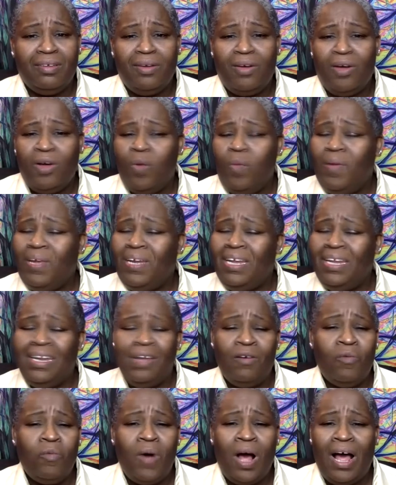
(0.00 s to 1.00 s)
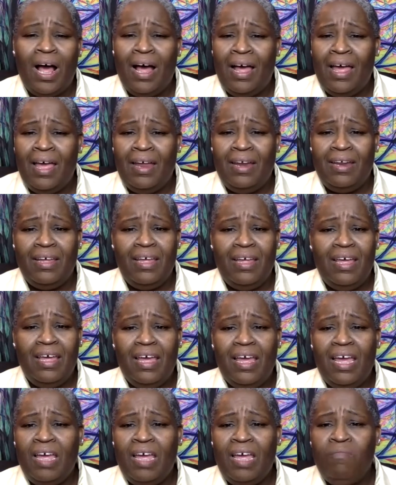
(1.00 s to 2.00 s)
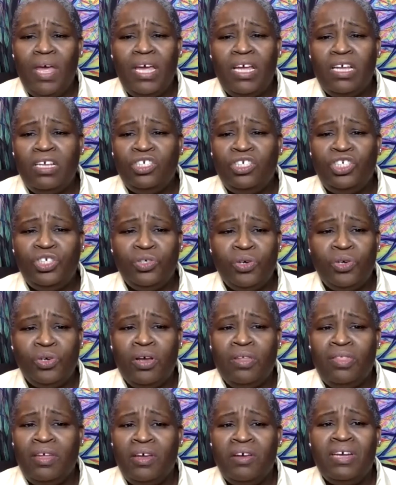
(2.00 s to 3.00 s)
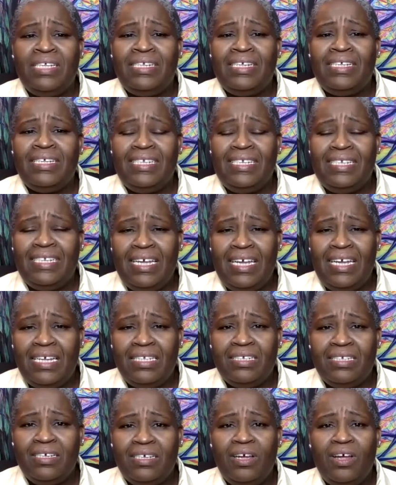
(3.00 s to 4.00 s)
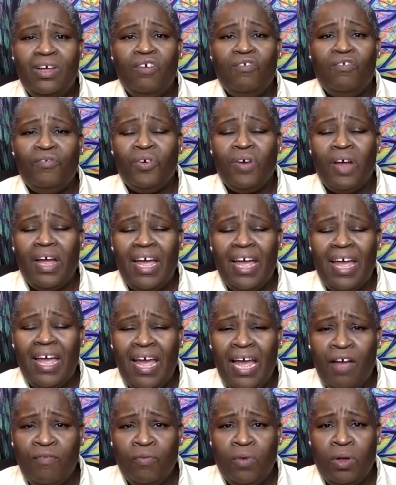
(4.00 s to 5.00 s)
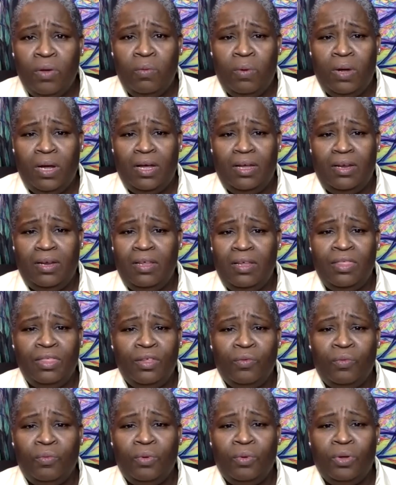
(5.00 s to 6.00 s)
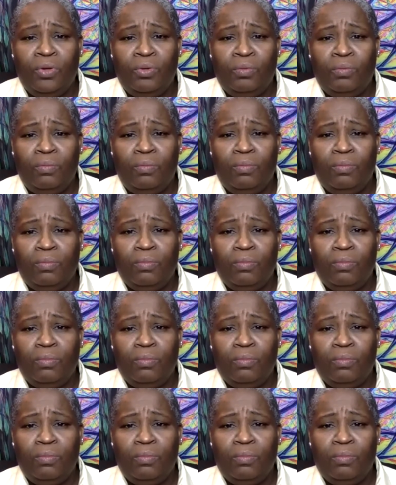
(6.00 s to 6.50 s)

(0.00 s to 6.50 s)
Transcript: opening it wide, and making sure there is a seat for everyone in the room.